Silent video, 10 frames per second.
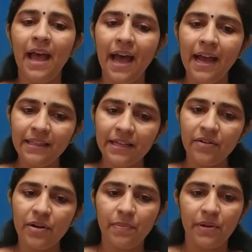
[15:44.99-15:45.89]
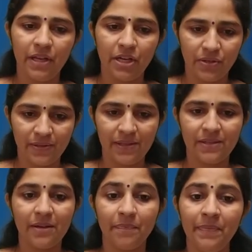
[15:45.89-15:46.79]
and the drip irrigation
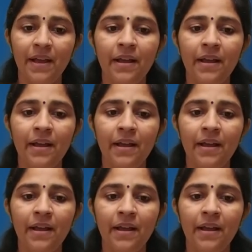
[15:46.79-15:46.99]
system.